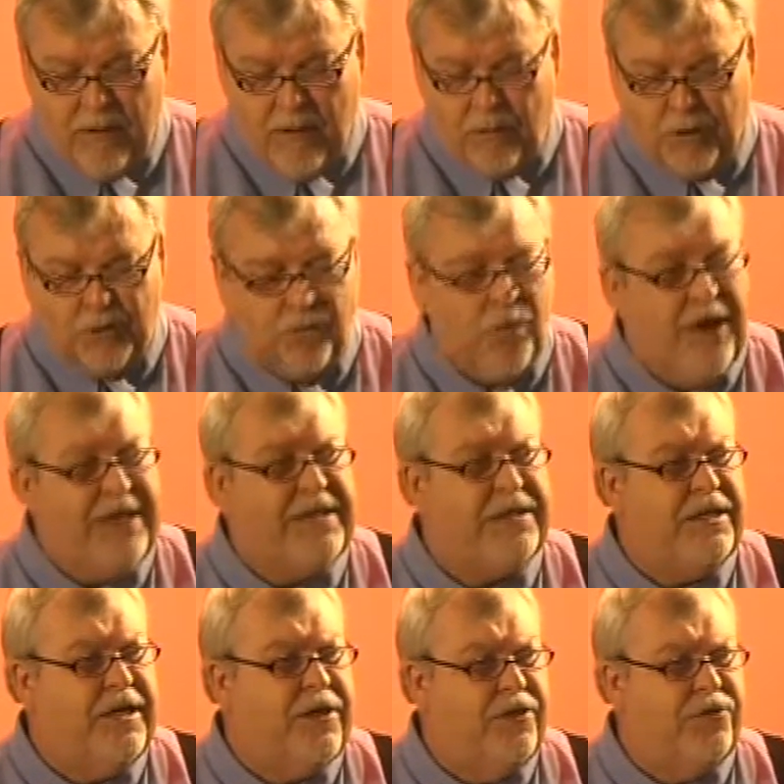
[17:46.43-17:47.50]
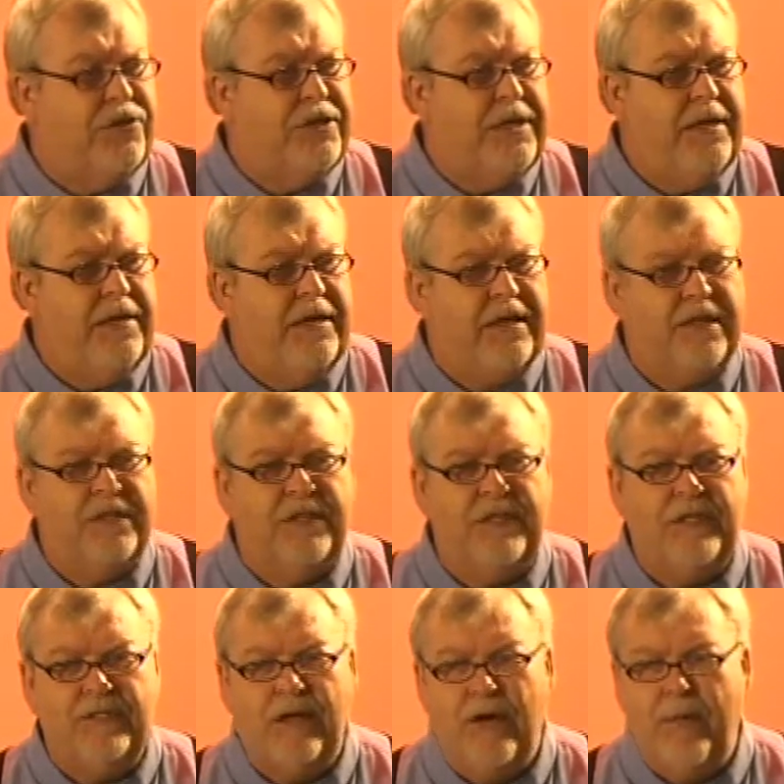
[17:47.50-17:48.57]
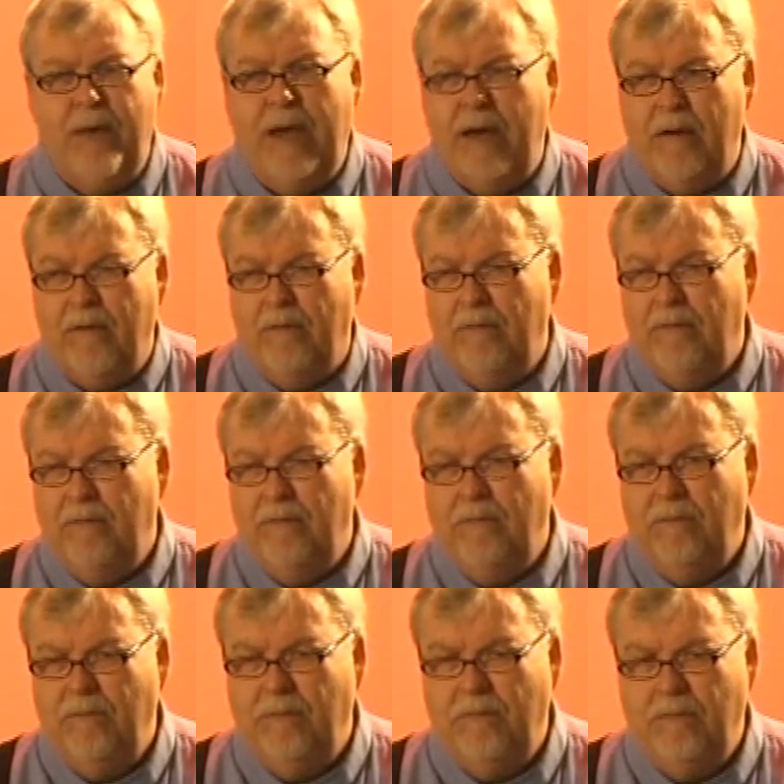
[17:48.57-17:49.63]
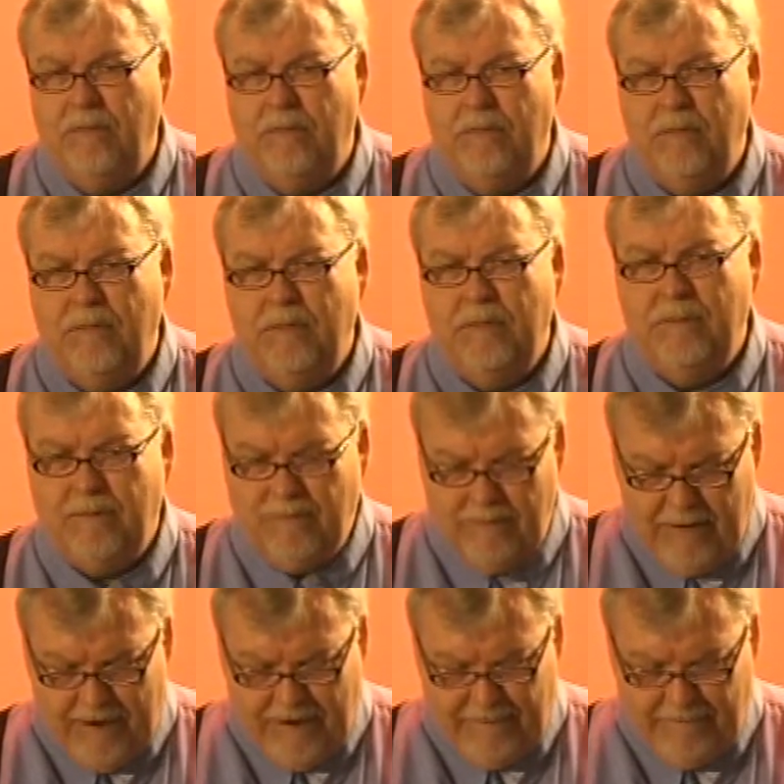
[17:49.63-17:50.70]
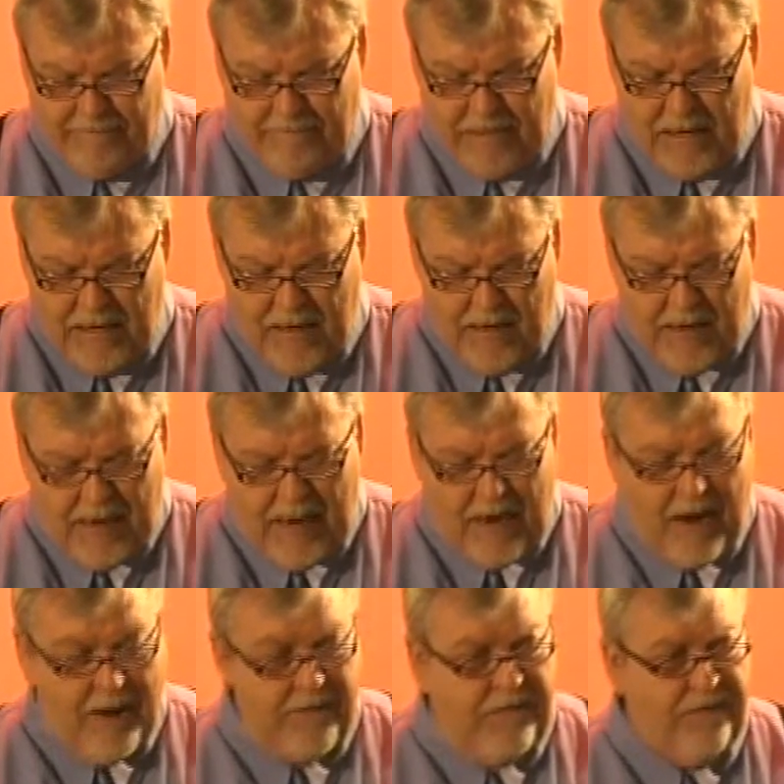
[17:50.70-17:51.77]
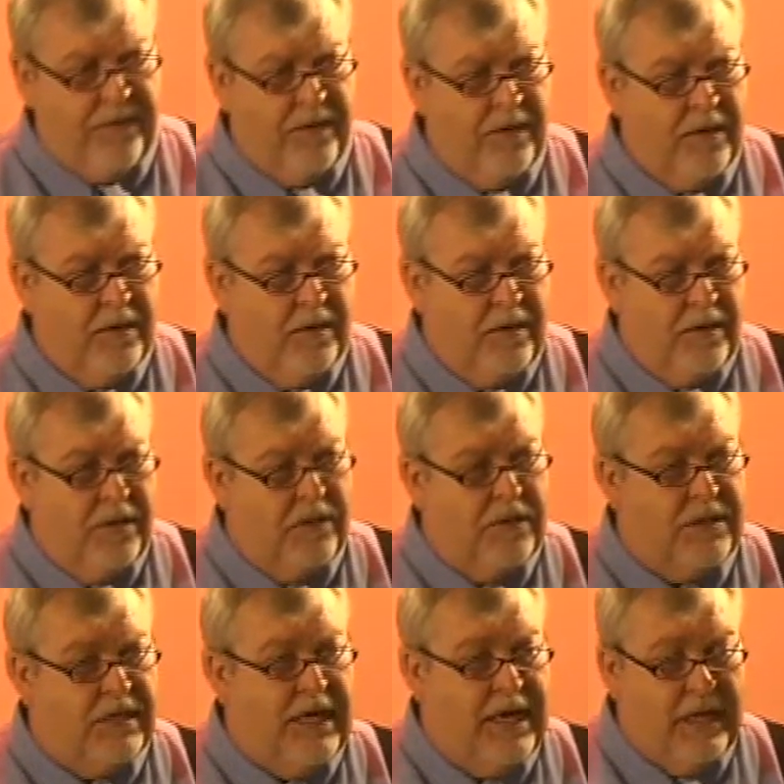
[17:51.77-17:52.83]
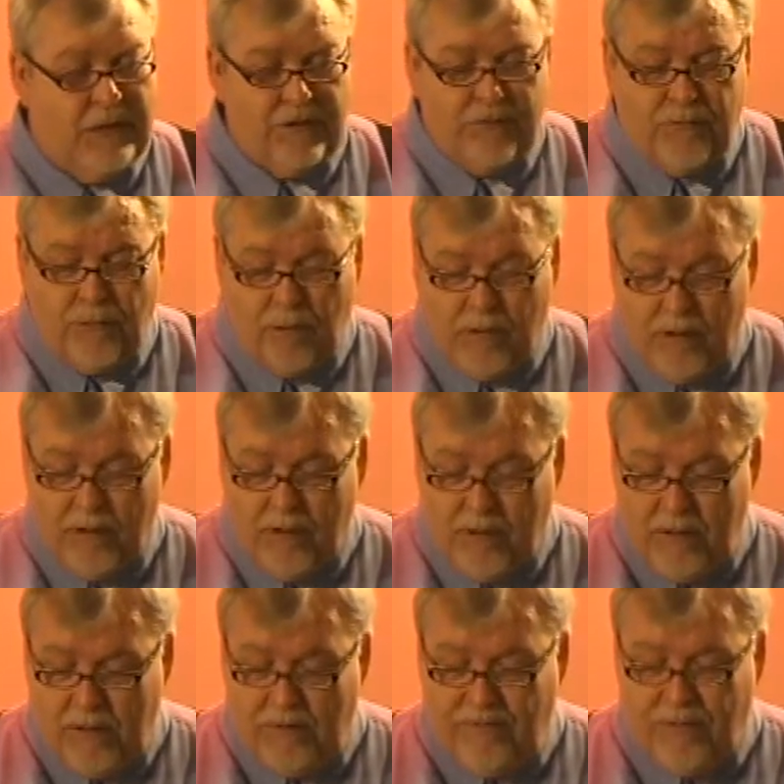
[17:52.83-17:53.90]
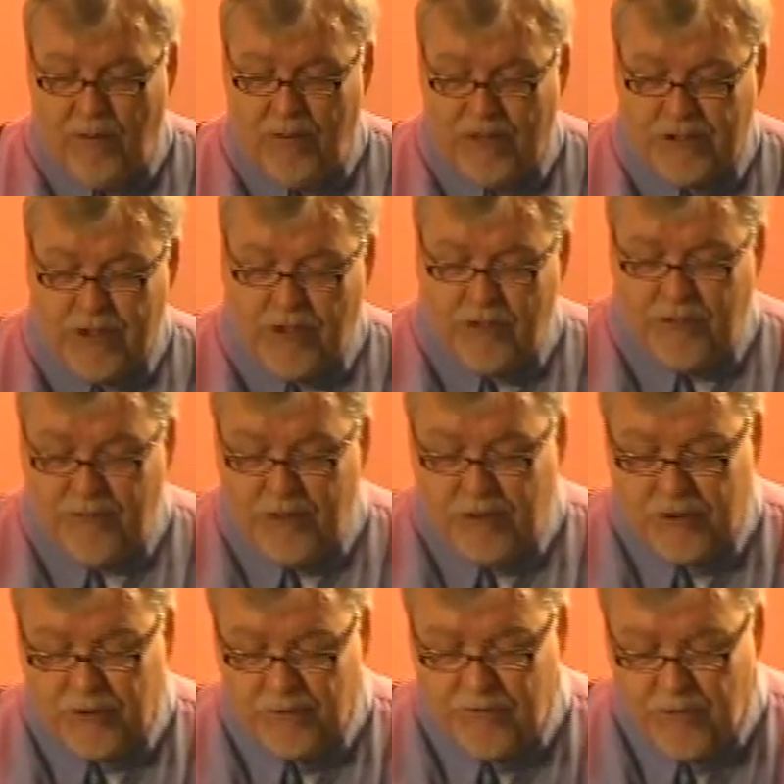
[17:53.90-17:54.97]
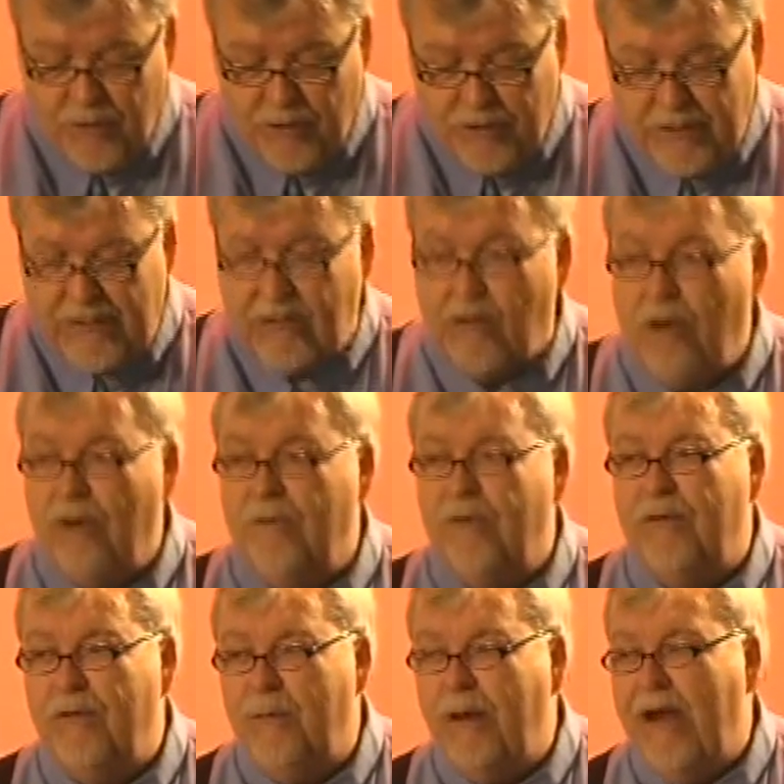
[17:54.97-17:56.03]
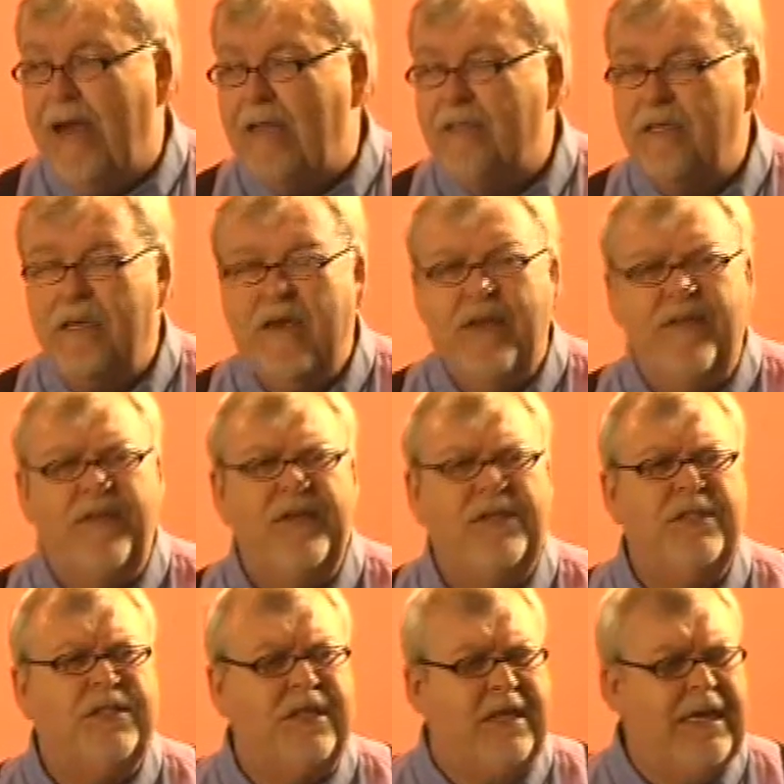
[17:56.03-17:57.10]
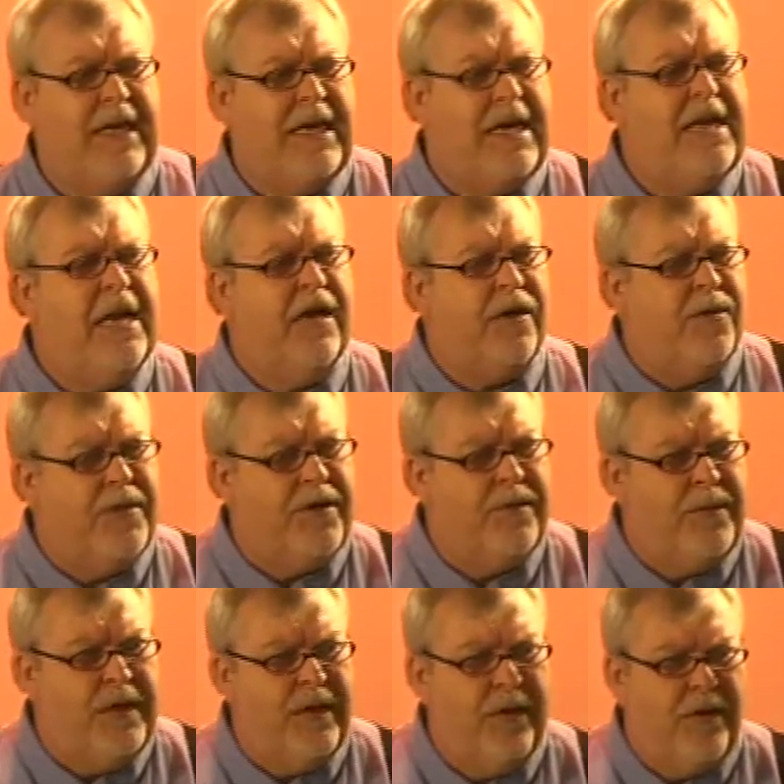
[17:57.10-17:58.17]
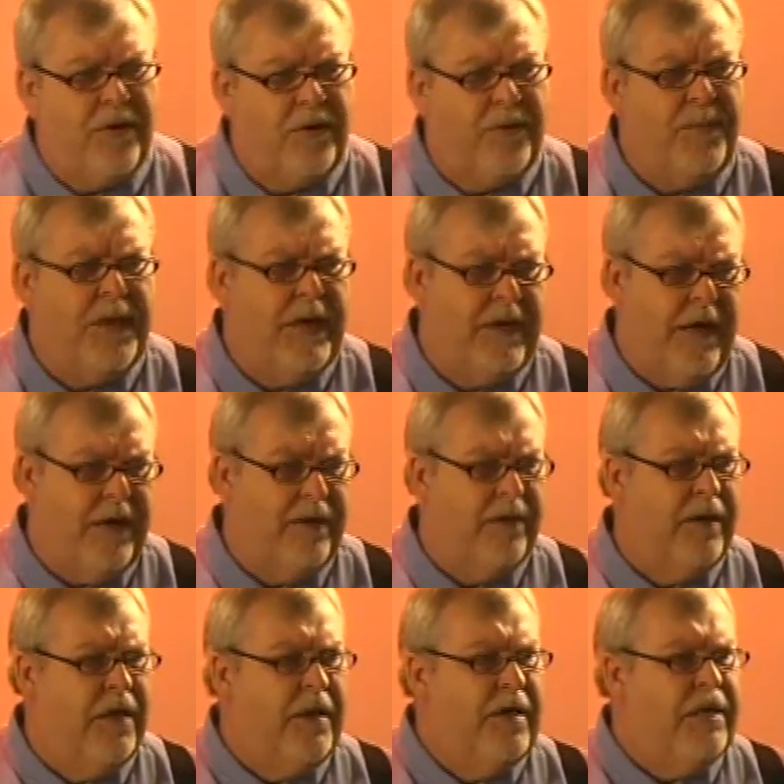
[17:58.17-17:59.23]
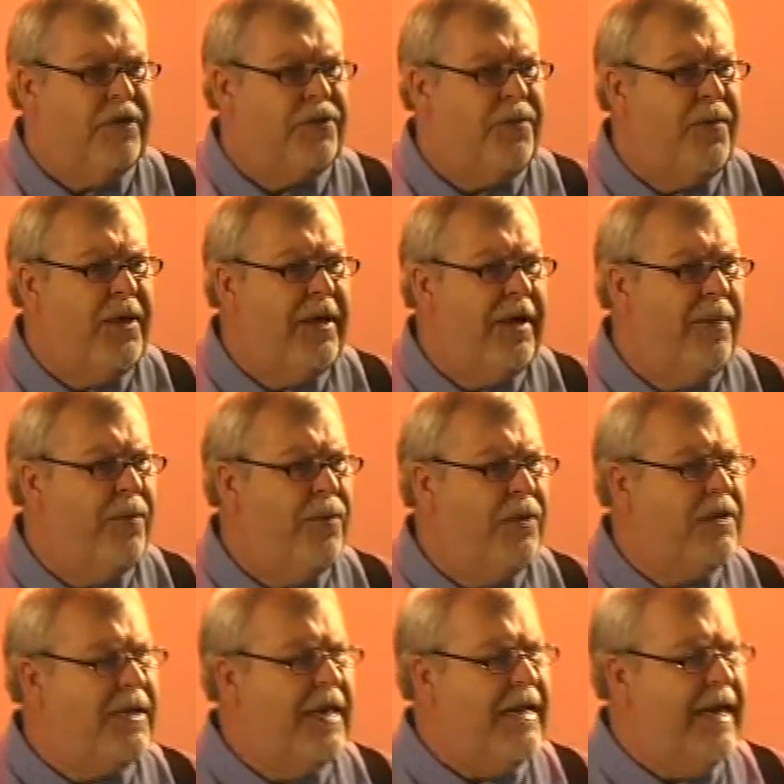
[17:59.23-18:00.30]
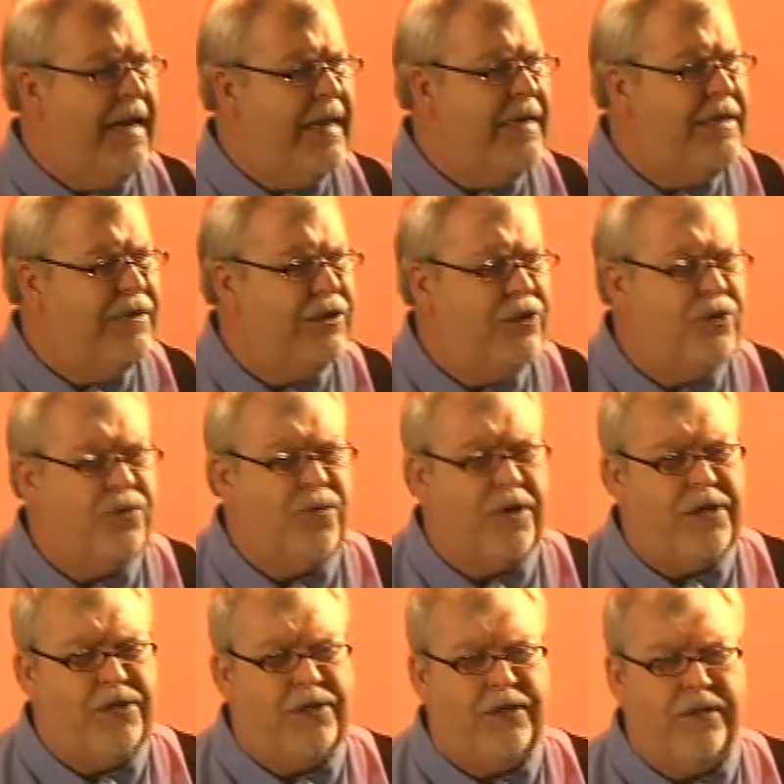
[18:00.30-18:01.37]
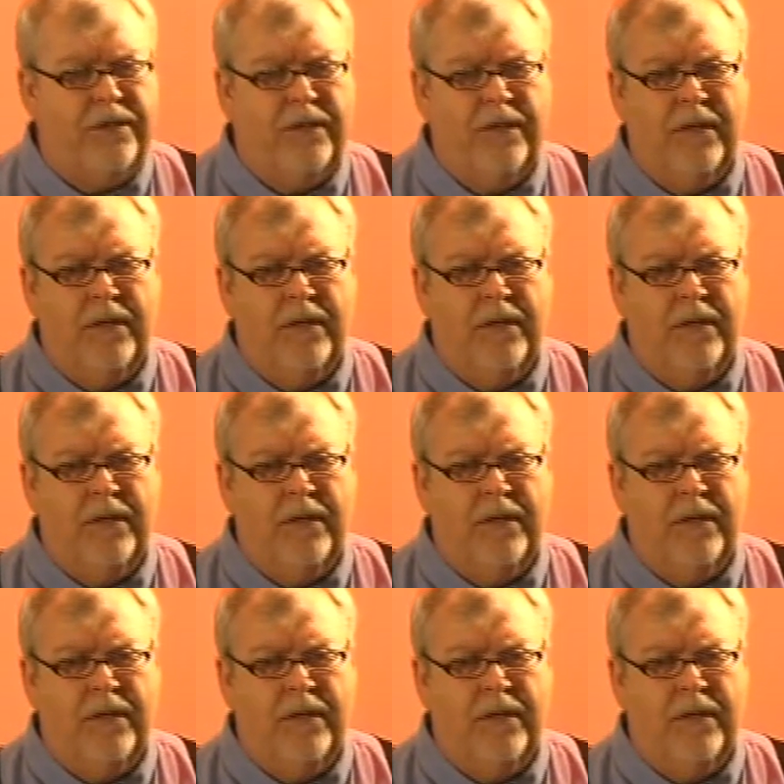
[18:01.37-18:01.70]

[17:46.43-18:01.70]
which wastes energy in a seesaw battle. Okay? F stands for focus on the future first, then learn from the past. This is a key element of being a good mediator, is to being able to take any situation